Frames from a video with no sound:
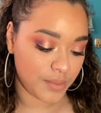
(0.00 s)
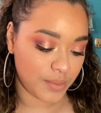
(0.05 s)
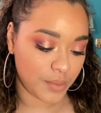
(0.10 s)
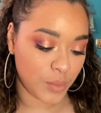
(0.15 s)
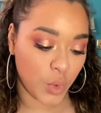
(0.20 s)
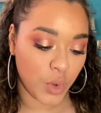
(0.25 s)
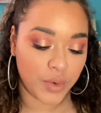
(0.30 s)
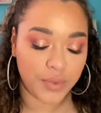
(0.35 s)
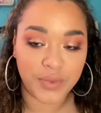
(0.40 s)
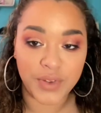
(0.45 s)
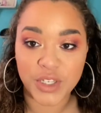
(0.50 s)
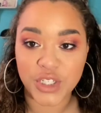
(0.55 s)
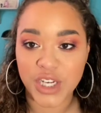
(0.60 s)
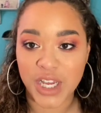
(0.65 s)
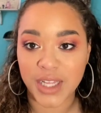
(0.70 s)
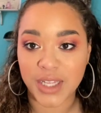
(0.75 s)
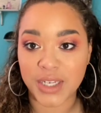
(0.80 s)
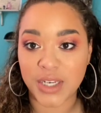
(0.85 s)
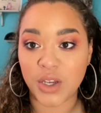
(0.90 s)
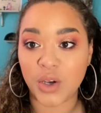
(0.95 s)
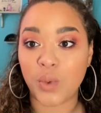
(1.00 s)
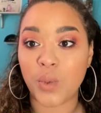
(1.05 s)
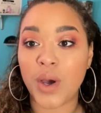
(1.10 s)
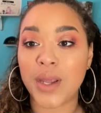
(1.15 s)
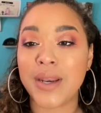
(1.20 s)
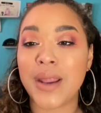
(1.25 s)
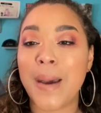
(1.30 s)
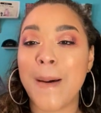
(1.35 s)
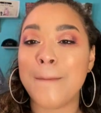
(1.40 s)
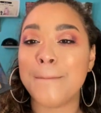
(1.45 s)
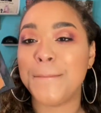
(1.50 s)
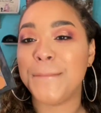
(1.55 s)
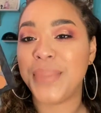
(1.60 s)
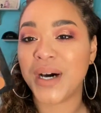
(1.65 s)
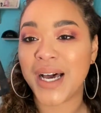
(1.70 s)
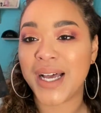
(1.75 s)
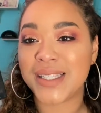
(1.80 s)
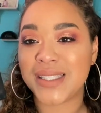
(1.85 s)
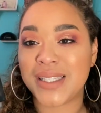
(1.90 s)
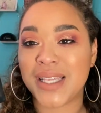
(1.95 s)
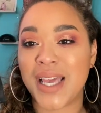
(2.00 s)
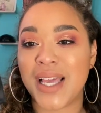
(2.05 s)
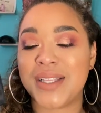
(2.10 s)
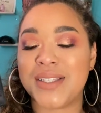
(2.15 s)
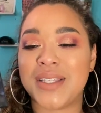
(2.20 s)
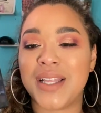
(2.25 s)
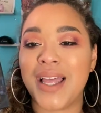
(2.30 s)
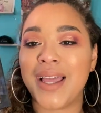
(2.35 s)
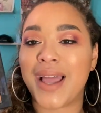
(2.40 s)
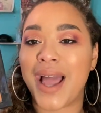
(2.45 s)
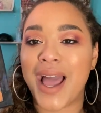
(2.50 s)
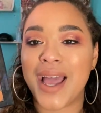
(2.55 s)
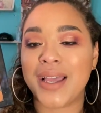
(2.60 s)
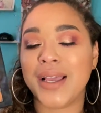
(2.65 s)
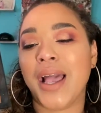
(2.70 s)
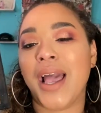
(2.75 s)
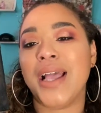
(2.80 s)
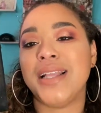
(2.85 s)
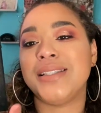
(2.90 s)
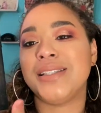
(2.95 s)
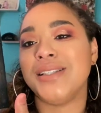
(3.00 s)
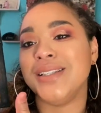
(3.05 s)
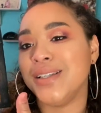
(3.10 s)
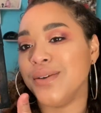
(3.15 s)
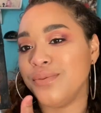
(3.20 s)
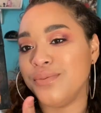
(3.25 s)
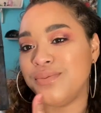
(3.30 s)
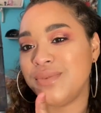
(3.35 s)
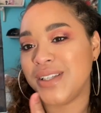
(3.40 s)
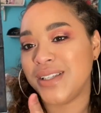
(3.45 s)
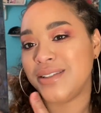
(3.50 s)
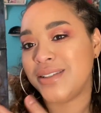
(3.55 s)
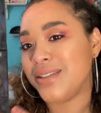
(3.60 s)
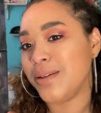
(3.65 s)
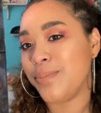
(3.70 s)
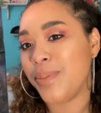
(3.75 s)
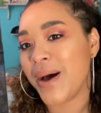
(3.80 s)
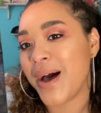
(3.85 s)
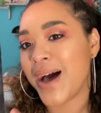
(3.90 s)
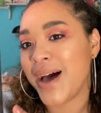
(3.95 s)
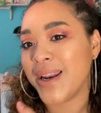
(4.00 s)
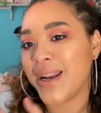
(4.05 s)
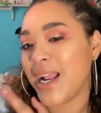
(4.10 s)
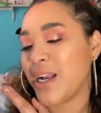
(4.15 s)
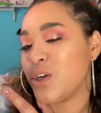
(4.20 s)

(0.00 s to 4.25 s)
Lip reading: Morphe Jaclyn Hill one, but it's like it's depotted.